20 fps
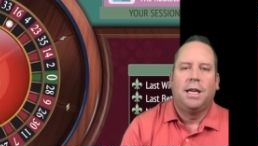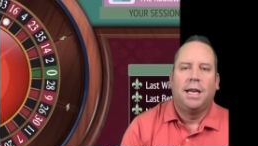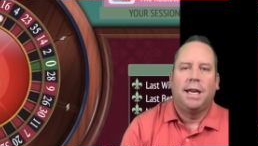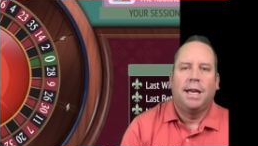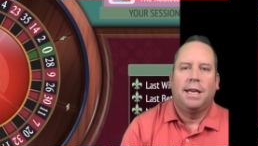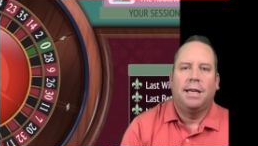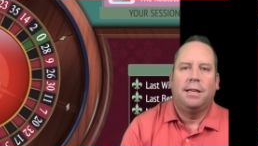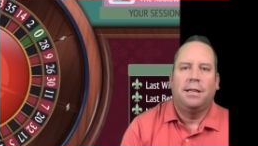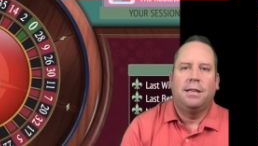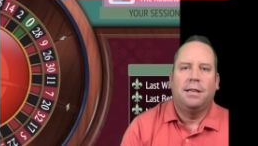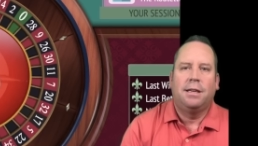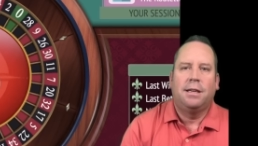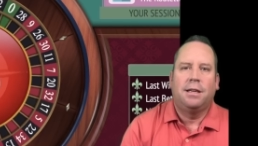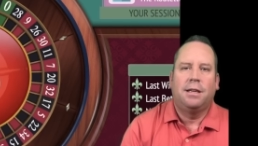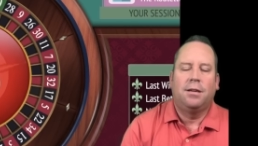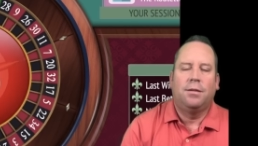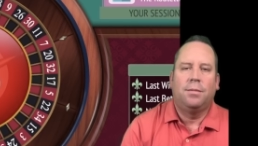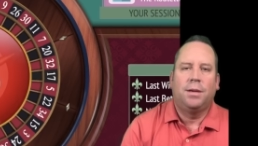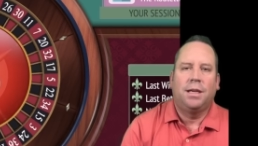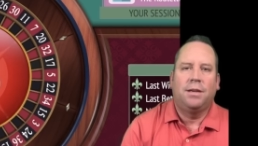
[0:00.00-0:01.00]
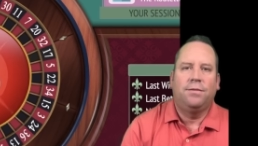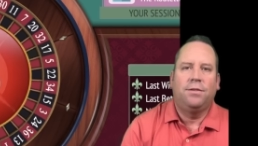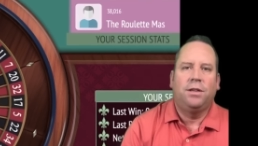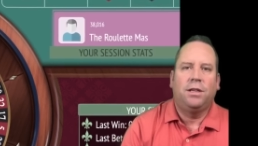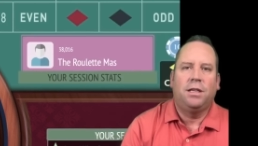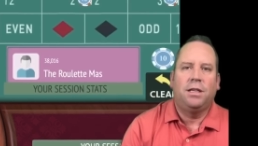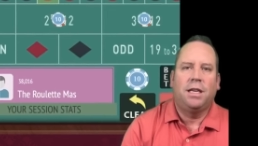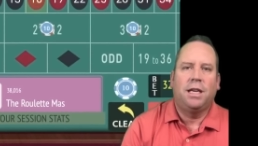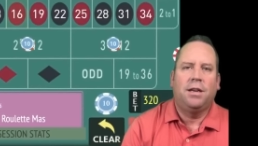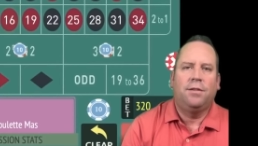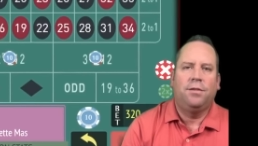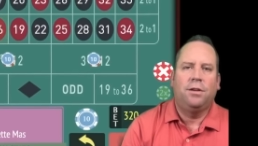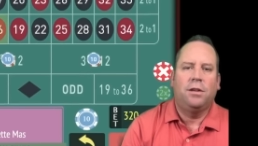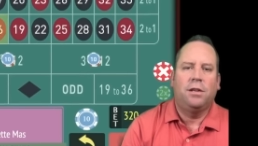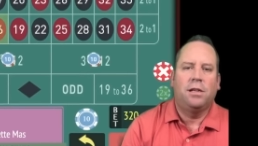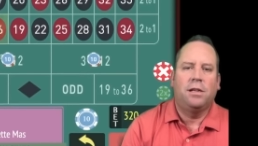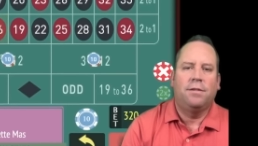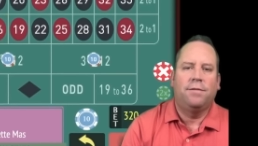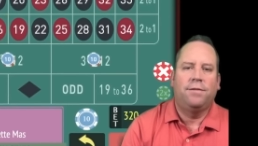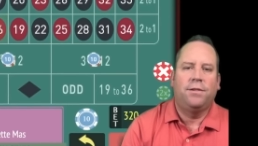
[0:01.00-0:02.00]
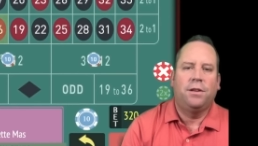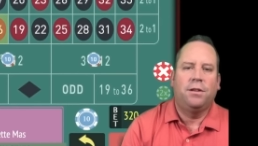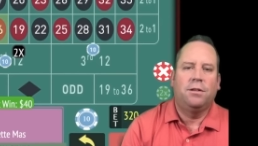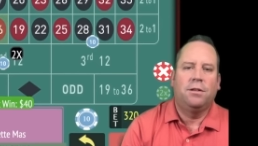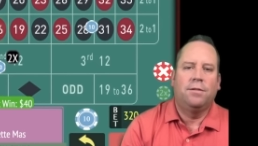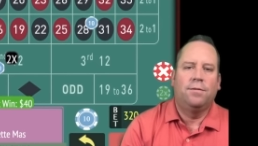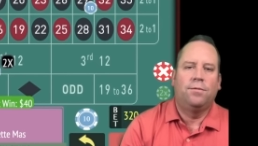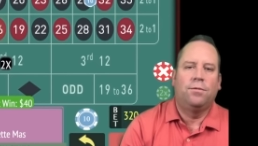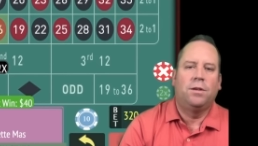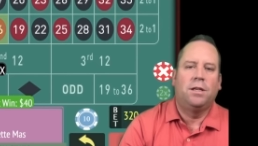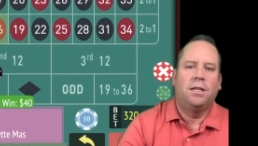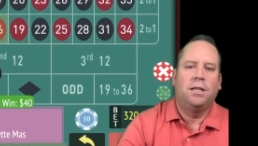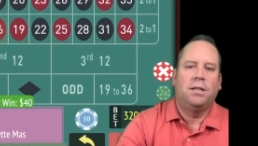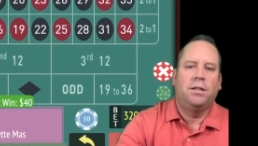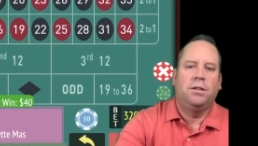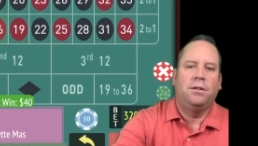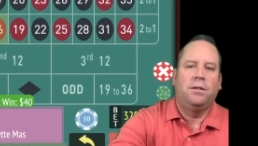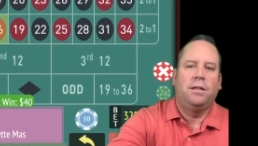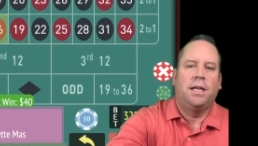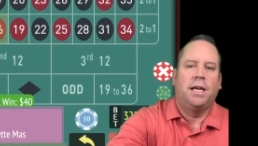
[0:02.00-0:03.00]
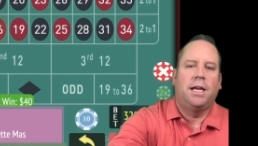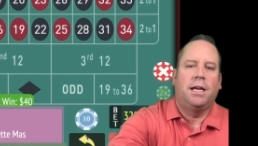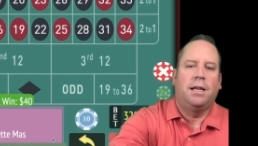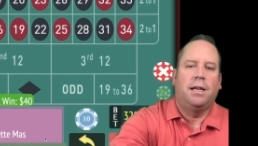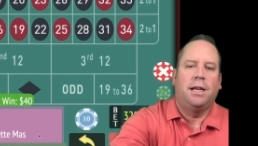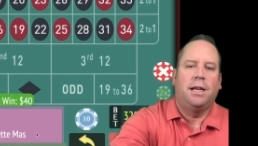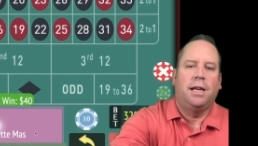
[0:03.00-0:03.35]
and um, give you to give you a good feel of when to do that.